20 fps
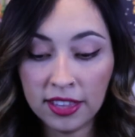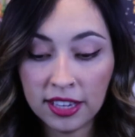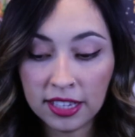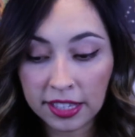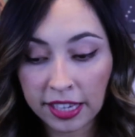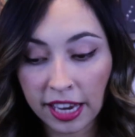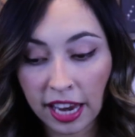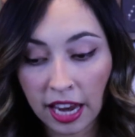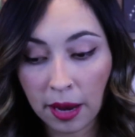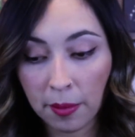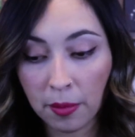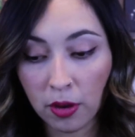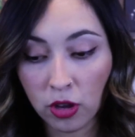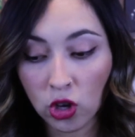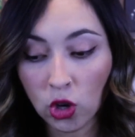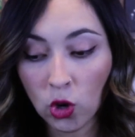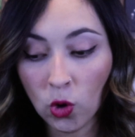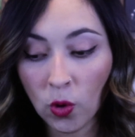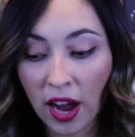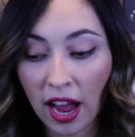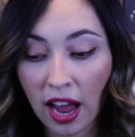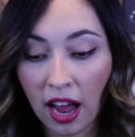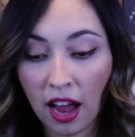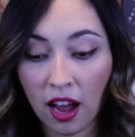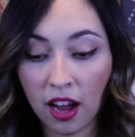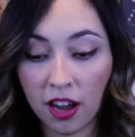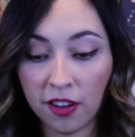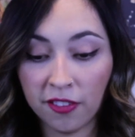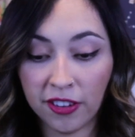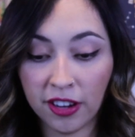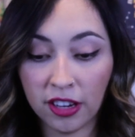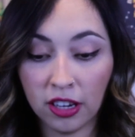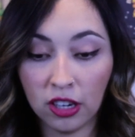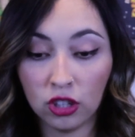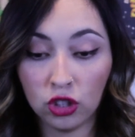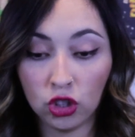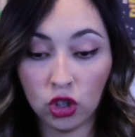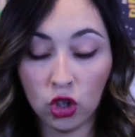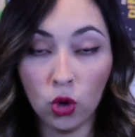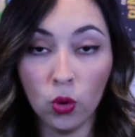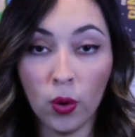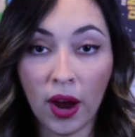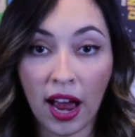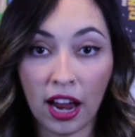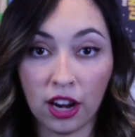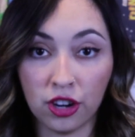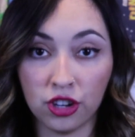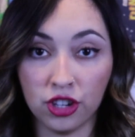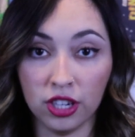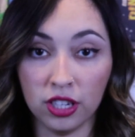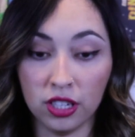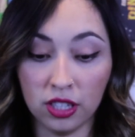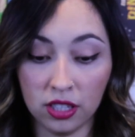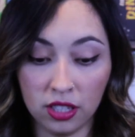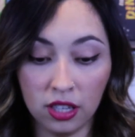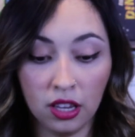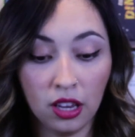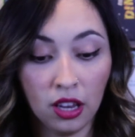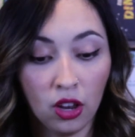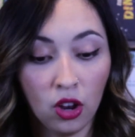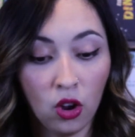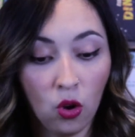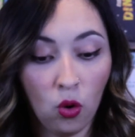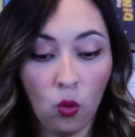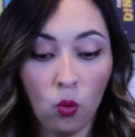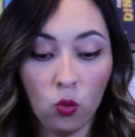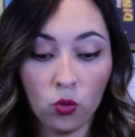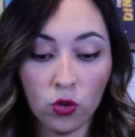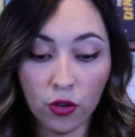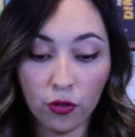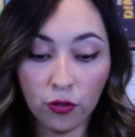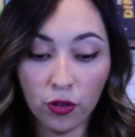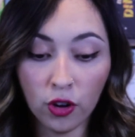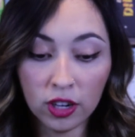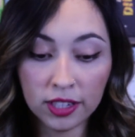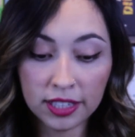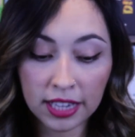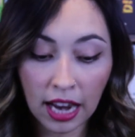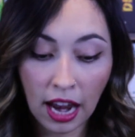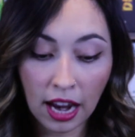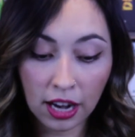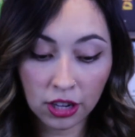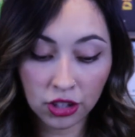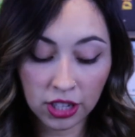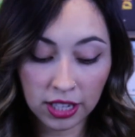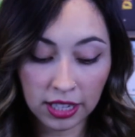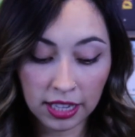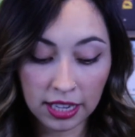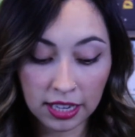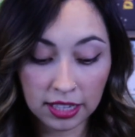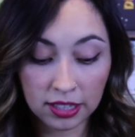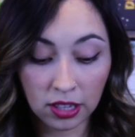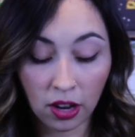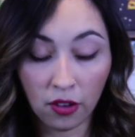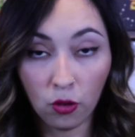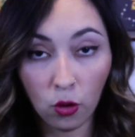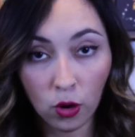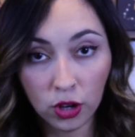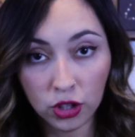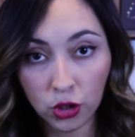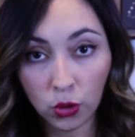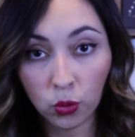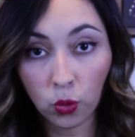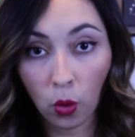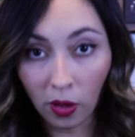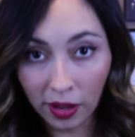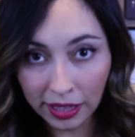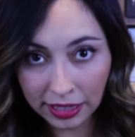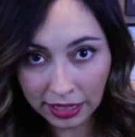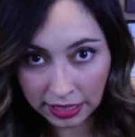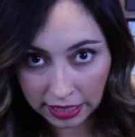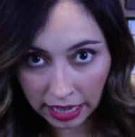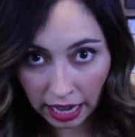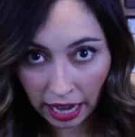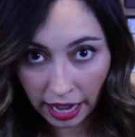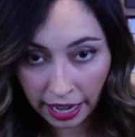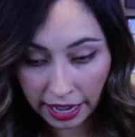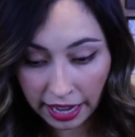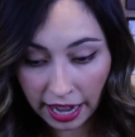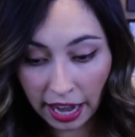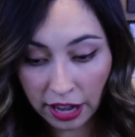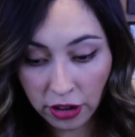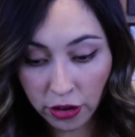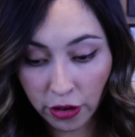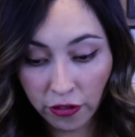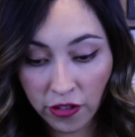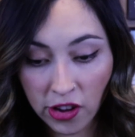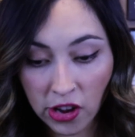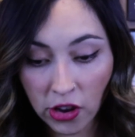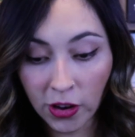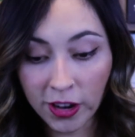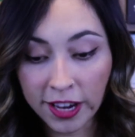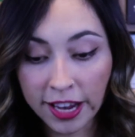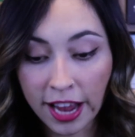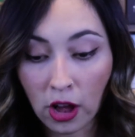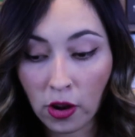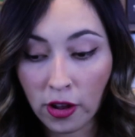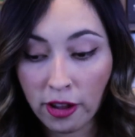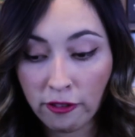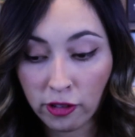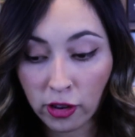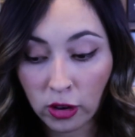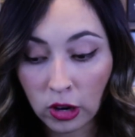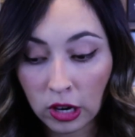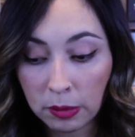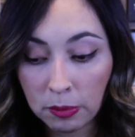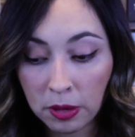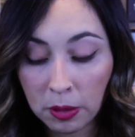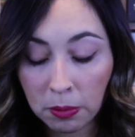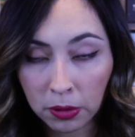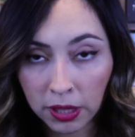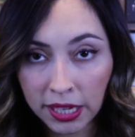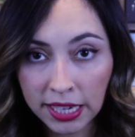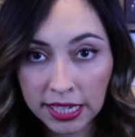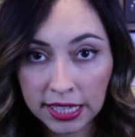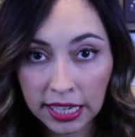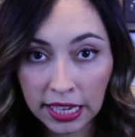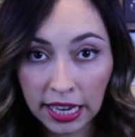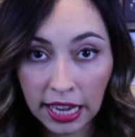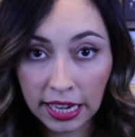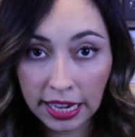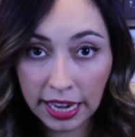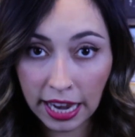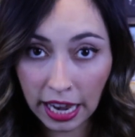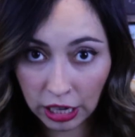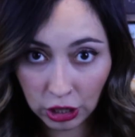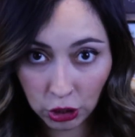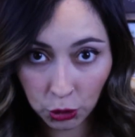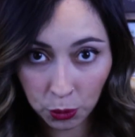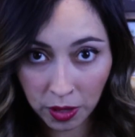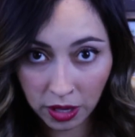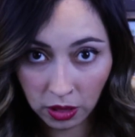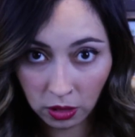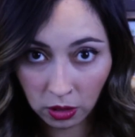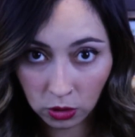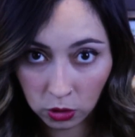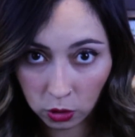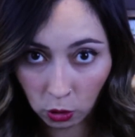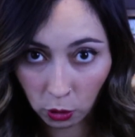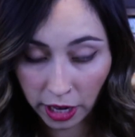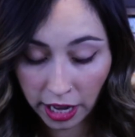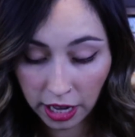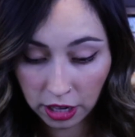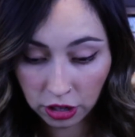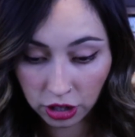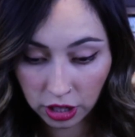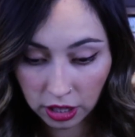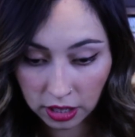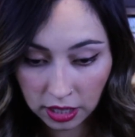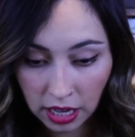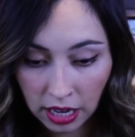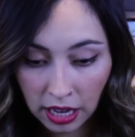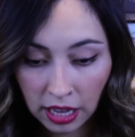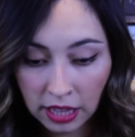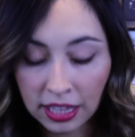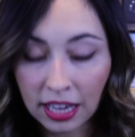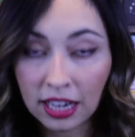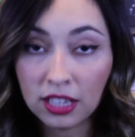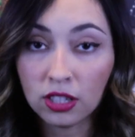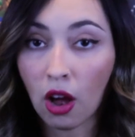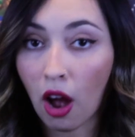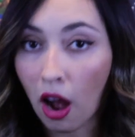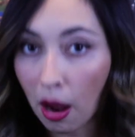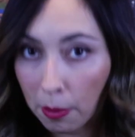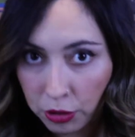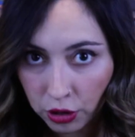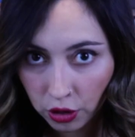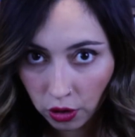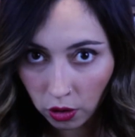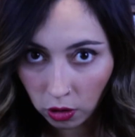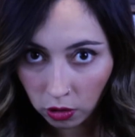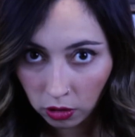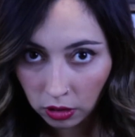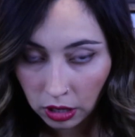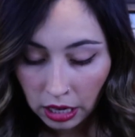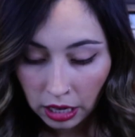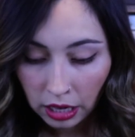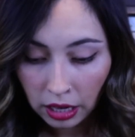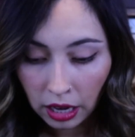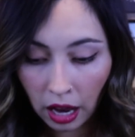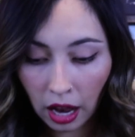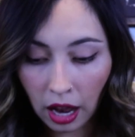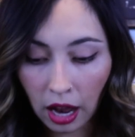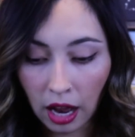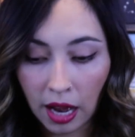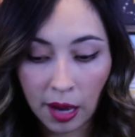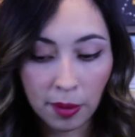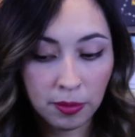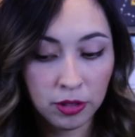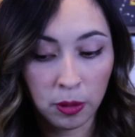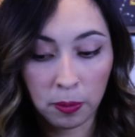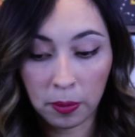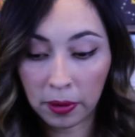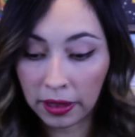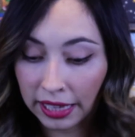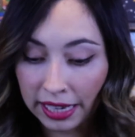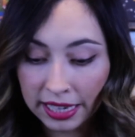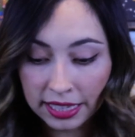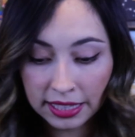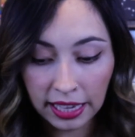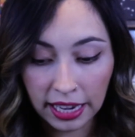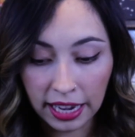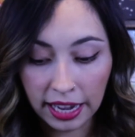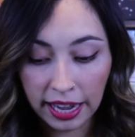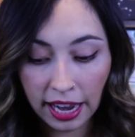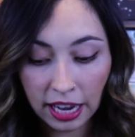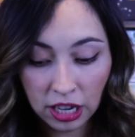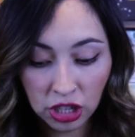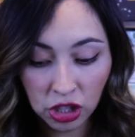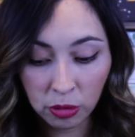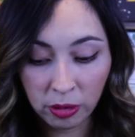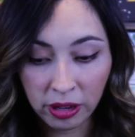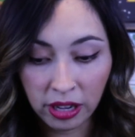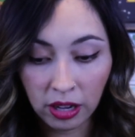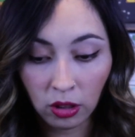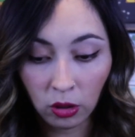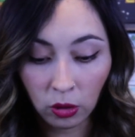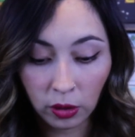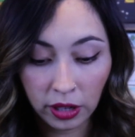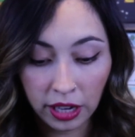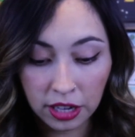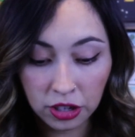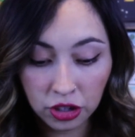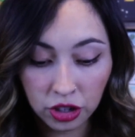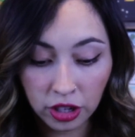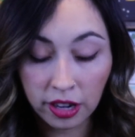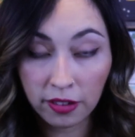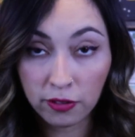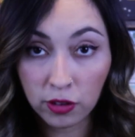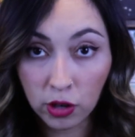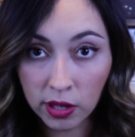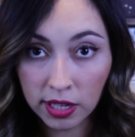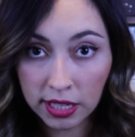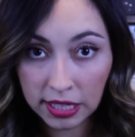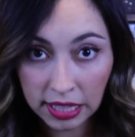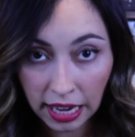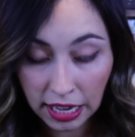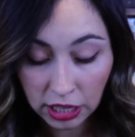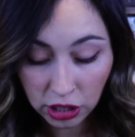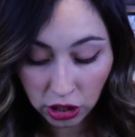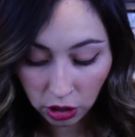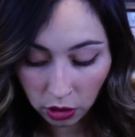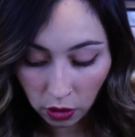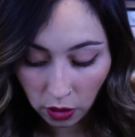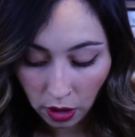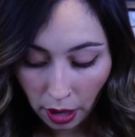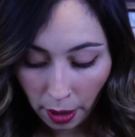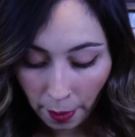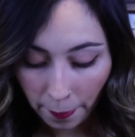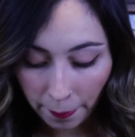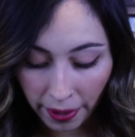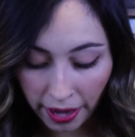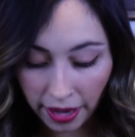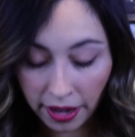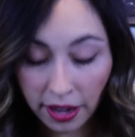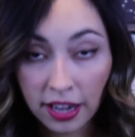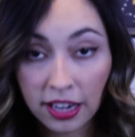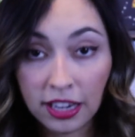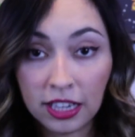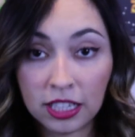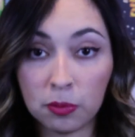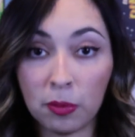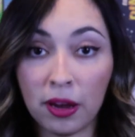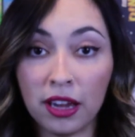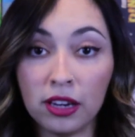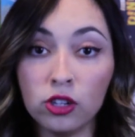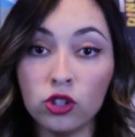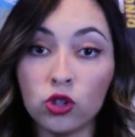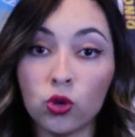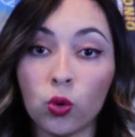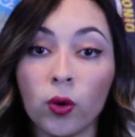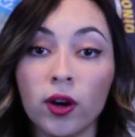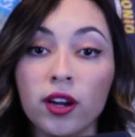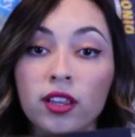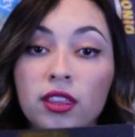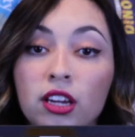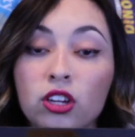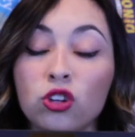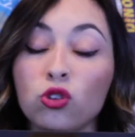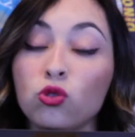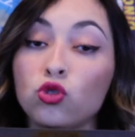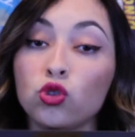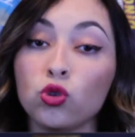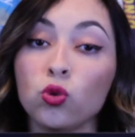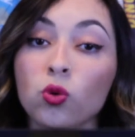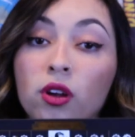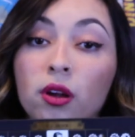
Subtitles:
this game, you have two actions. Your first action is, of course, you're rolling the die and you're figuring out if you're going to be placing any henchmen in those locations. That is optional to place a henchman in the location if you decide to, but it is mandatory that you do